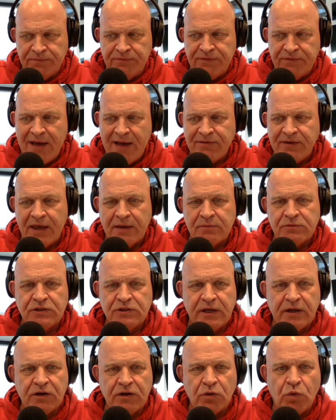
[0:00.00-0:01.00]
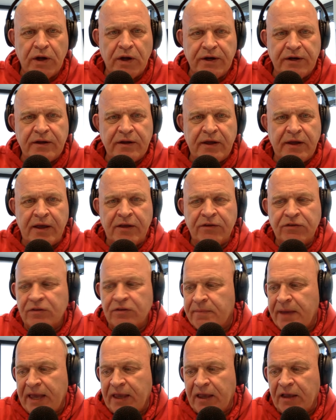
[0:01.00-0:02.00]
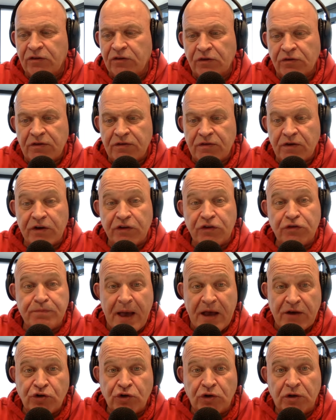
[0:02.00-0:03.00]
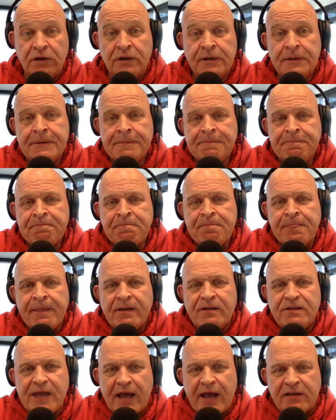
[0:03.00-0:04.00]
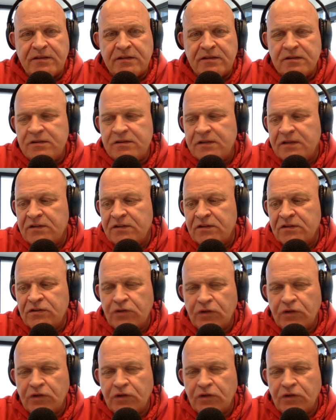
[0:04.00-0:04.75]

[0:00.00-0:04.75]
5 games into what has the makings of a very special Texan season.